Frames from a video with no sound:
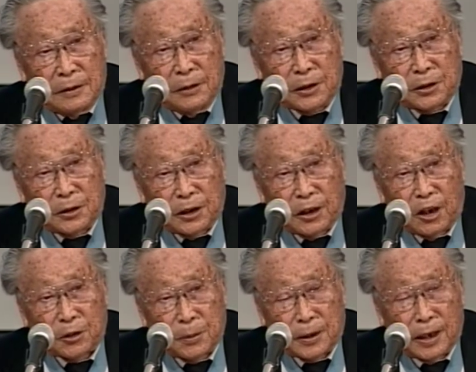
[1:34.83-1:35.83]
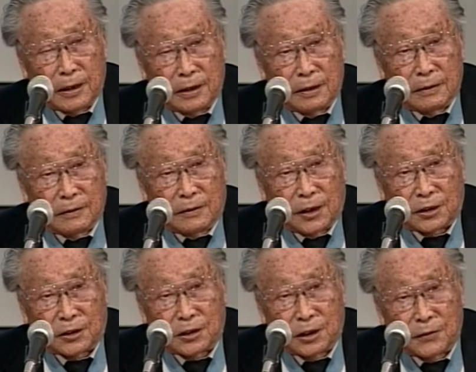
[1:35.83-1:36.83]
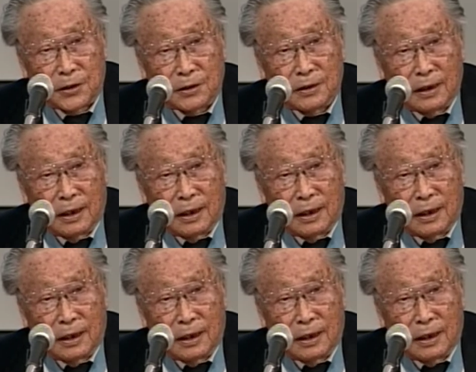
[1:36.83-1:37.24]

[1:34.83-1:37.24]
rescue the lost battalion, the Texas Division.